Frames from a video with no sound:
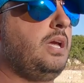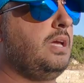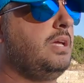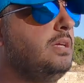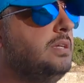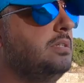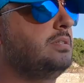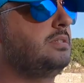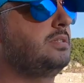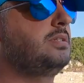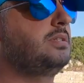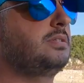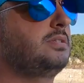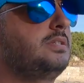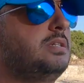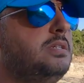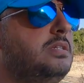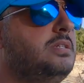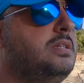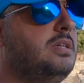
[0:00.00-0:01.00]
and
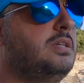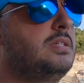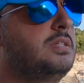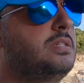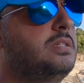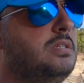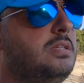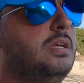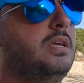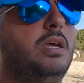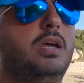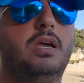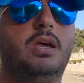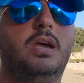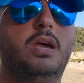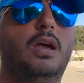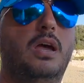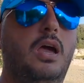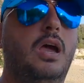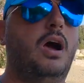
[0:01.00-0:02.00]
this is
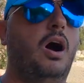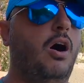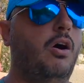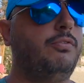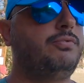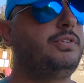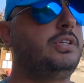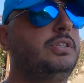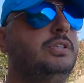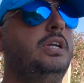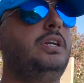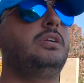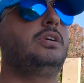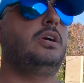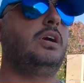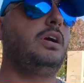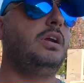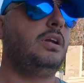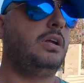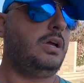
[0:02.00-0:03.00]
after
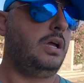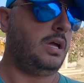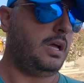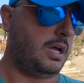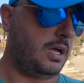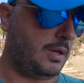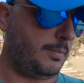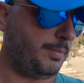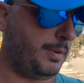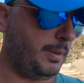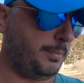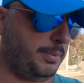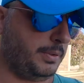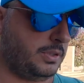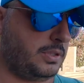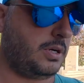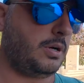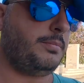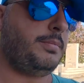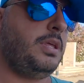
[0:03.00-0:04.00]
dinner.
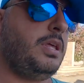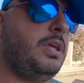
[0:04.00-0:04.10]
People come